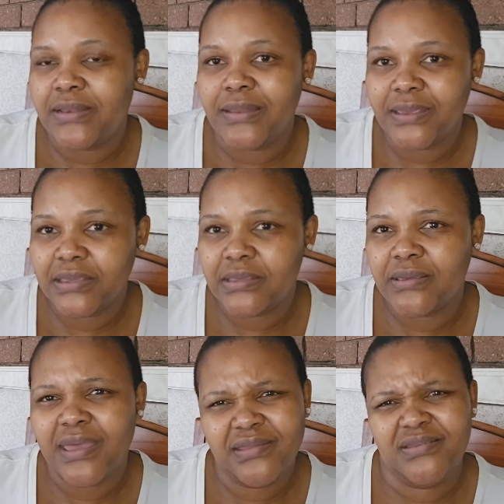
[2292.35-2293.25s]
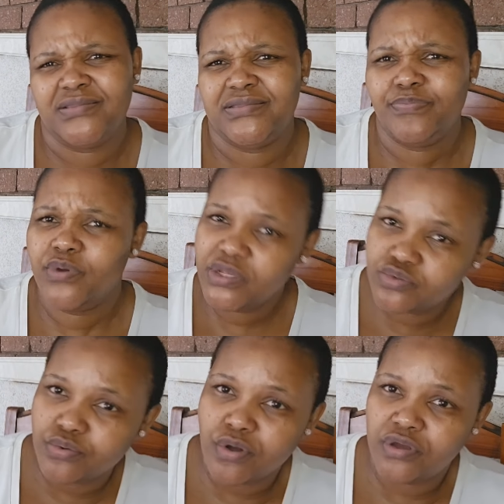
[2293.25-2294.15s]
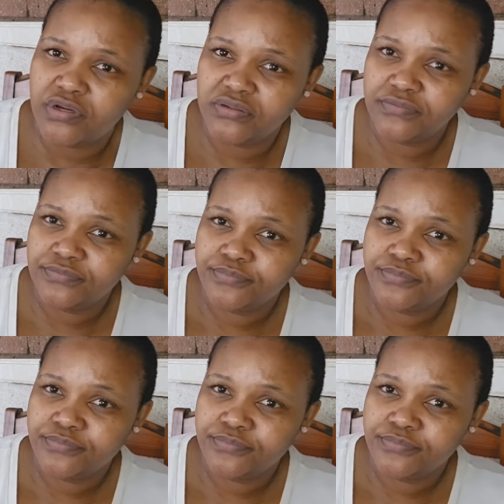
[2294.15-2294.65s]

I lack kindness, pray to God